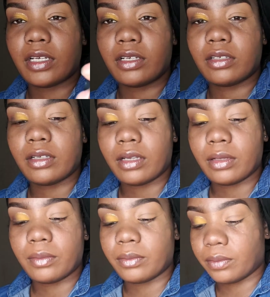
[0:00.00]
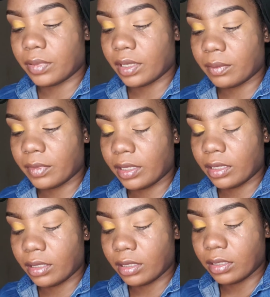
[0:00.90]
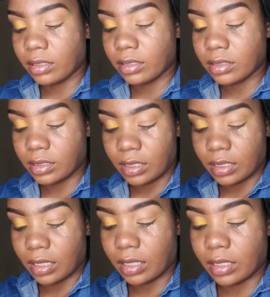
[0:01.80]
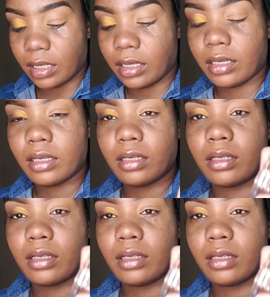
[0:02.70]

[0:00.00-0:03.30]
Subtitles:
their pomade. It looks a lot like,